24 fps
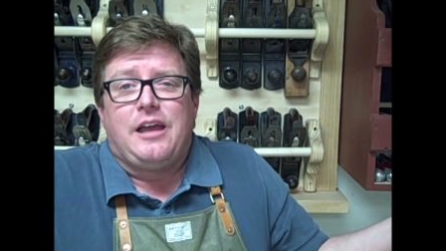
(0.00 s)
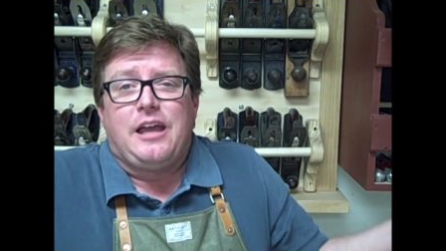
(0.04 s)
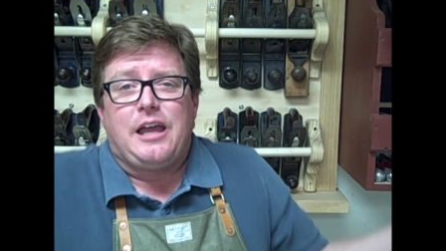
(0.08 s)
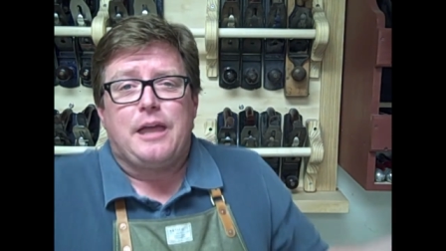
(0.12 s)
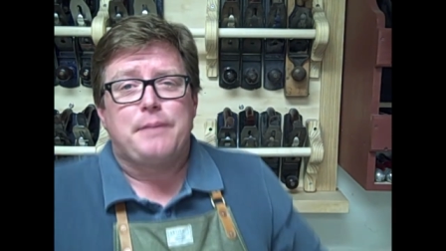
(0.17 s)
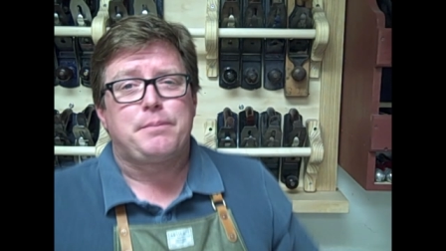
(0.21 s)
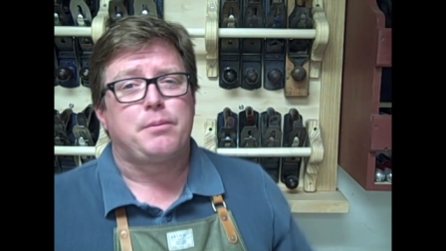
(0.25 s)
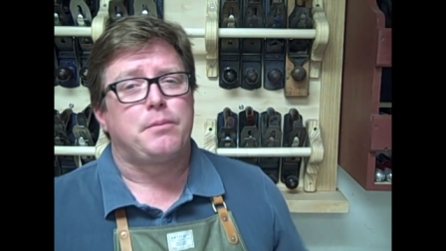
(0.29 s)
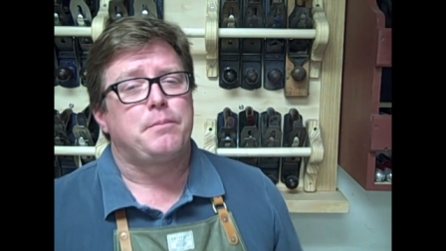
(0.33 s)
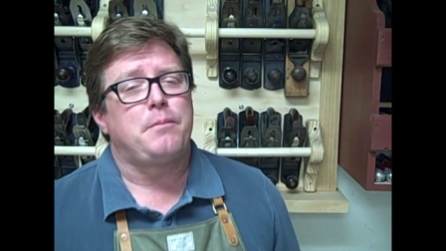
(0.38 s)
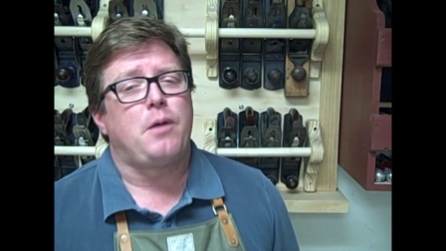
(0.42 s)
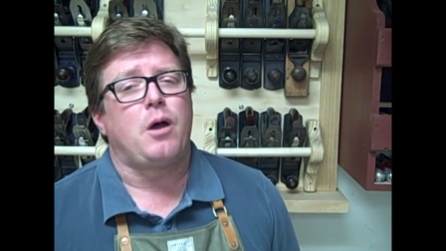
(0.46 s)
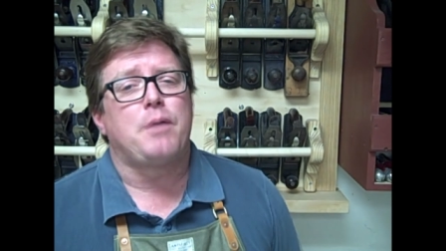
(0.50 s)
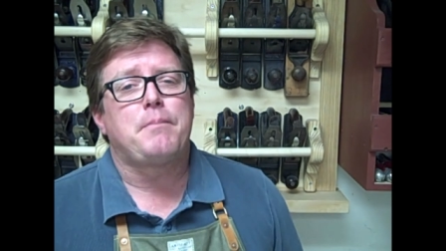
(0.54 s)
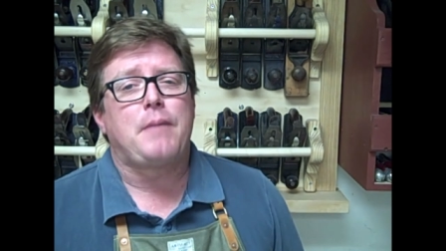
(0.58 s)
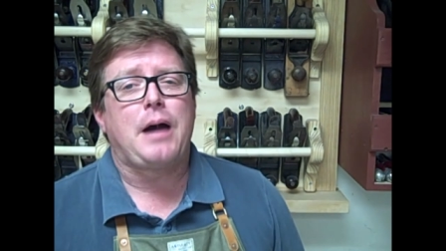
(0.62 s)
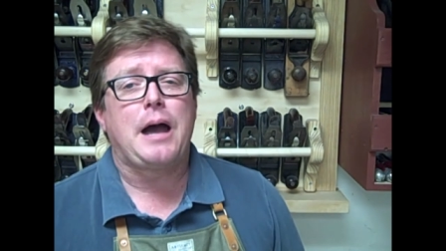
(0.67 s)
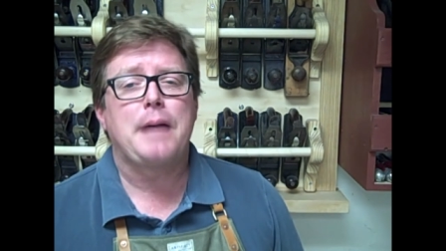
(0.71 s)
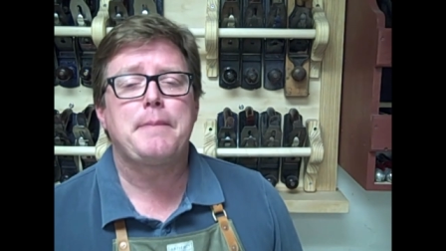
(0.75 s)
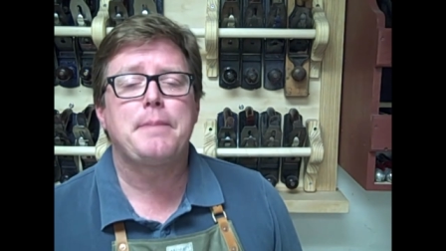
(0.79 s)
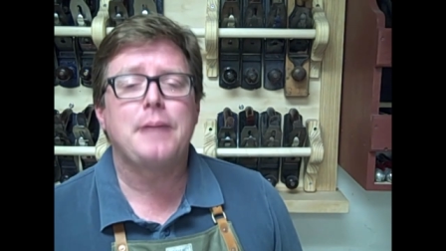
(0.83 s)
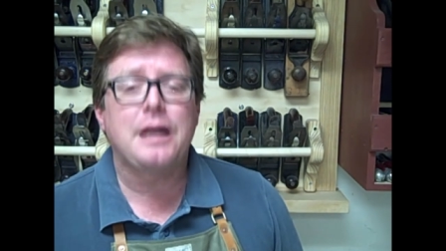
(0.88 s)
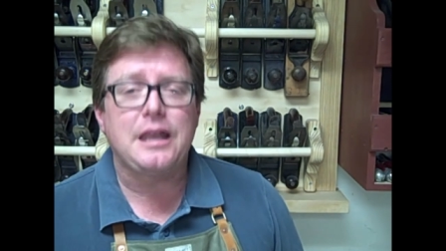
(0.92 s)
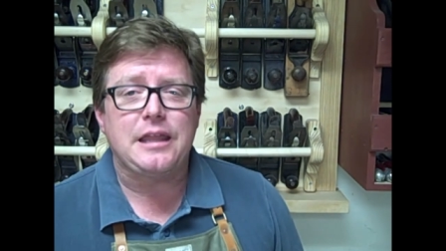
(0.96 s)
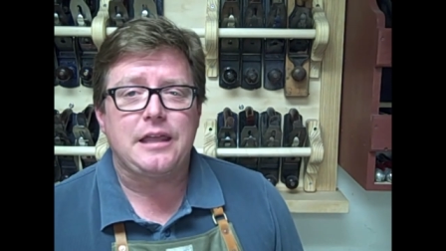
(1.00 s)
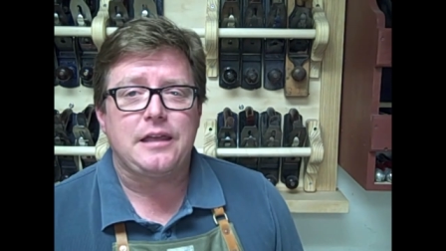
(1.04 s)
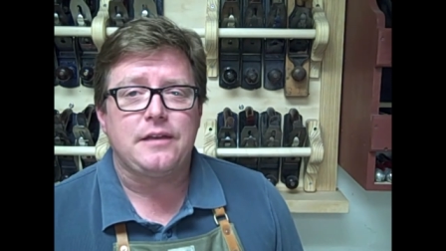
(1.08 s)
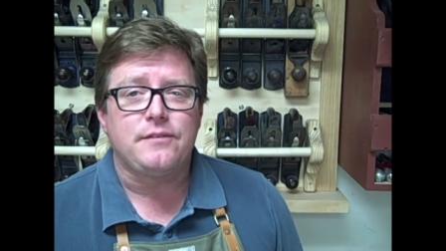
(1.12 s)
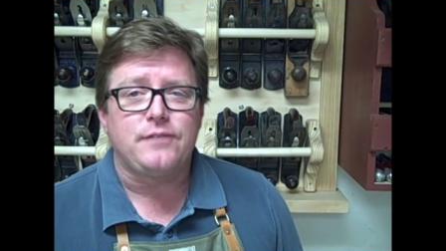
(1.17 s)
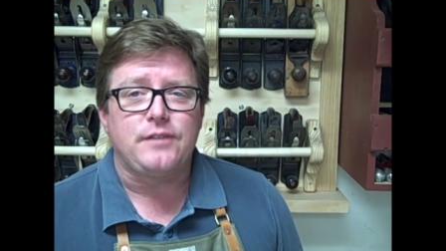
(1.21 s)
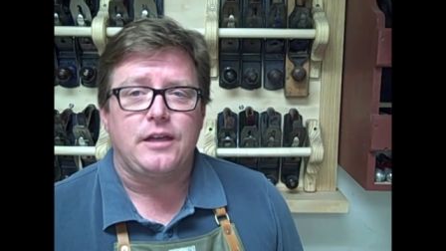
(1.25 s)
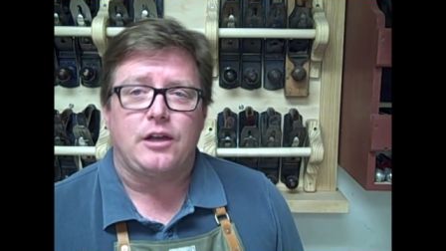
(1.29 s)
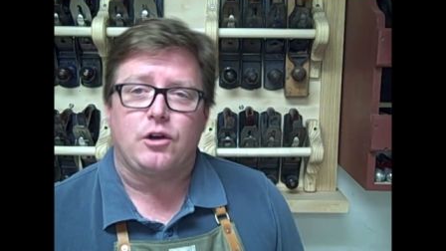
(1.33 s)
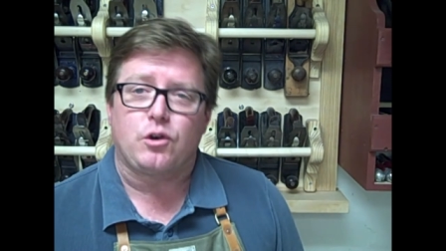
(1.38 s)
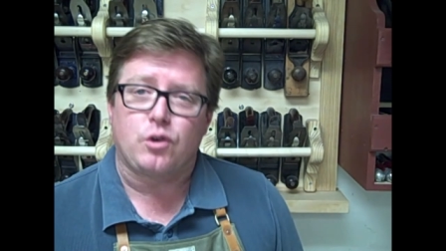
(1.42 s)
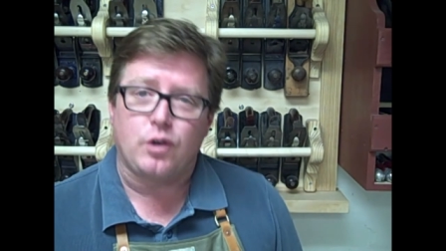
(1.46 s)
and promote my belief
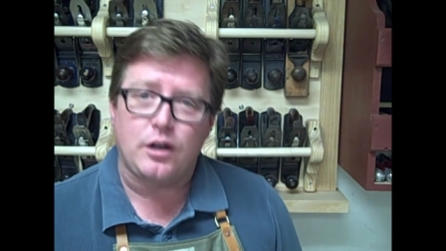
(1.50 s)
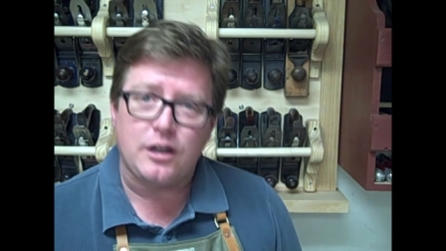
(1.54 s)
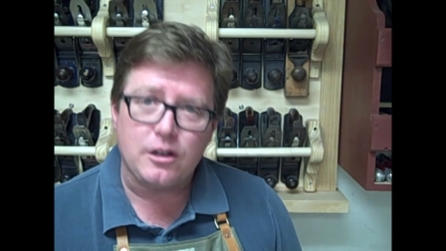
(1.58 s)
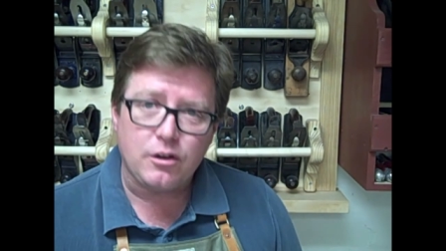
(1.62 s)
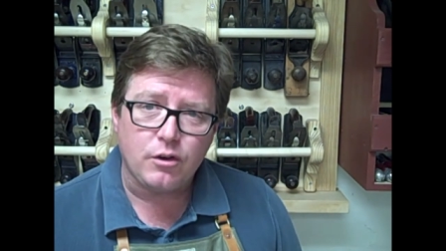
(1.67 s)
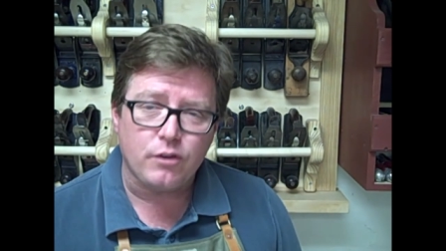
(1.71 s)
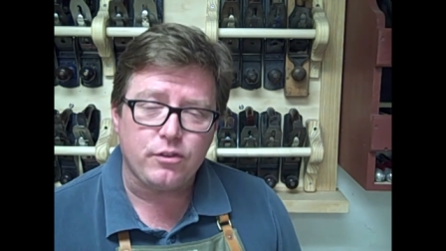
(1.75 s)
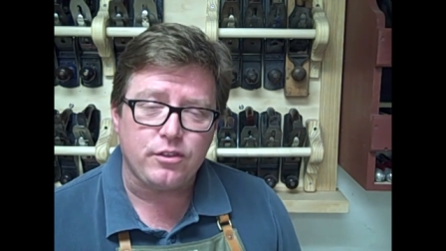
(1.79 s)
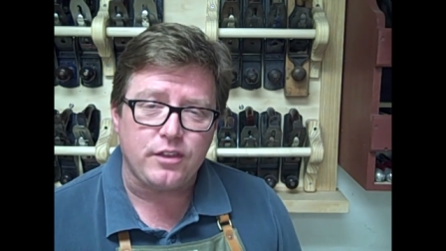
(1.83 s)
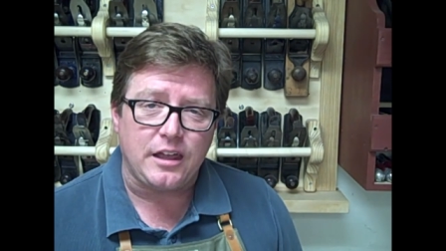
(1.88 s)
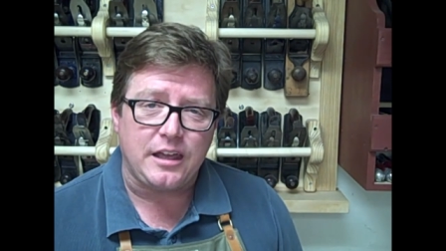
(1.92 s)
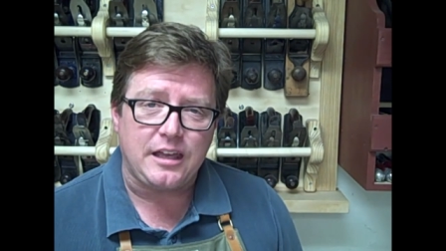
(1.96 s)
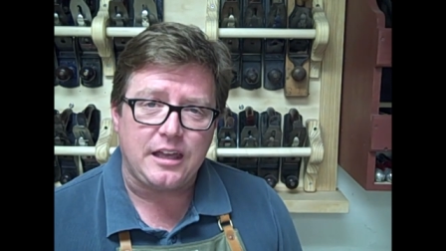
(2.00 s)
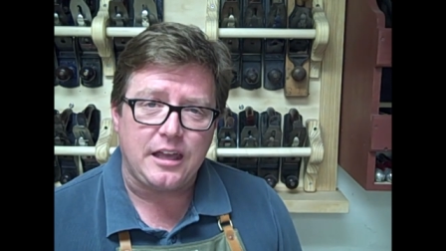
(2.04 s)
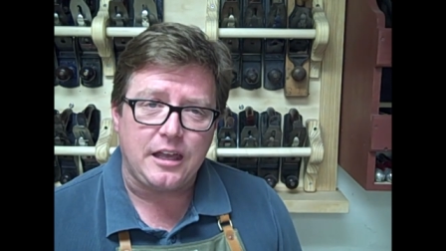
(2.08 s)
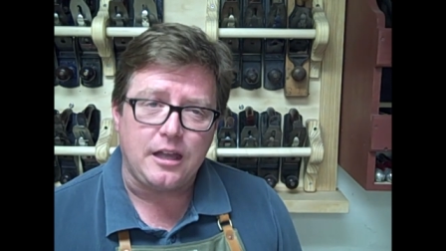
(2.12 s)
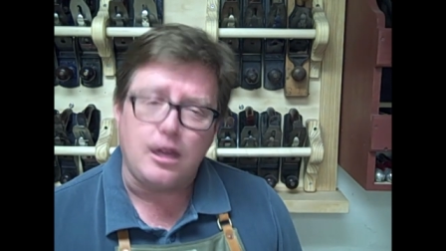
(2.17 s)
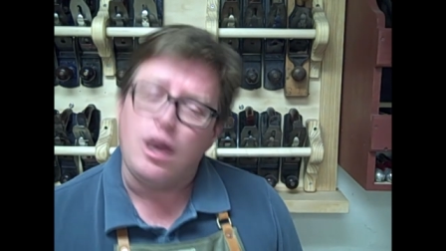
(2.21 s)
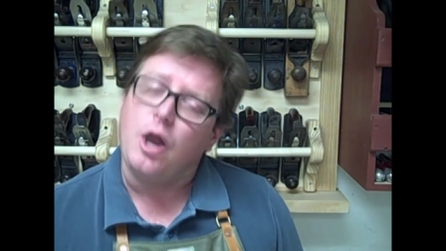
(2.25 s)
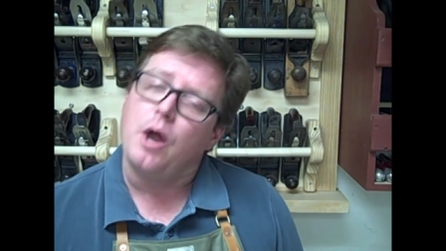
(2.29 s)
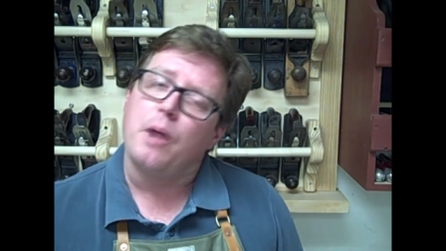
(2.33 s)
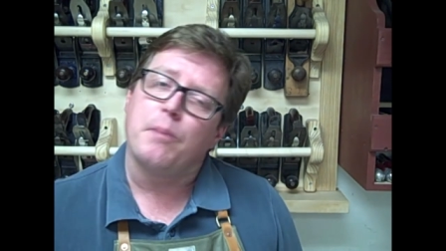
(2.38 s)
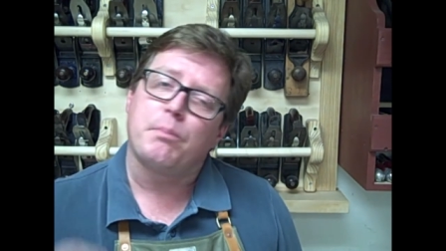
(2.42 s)
in critical thinking,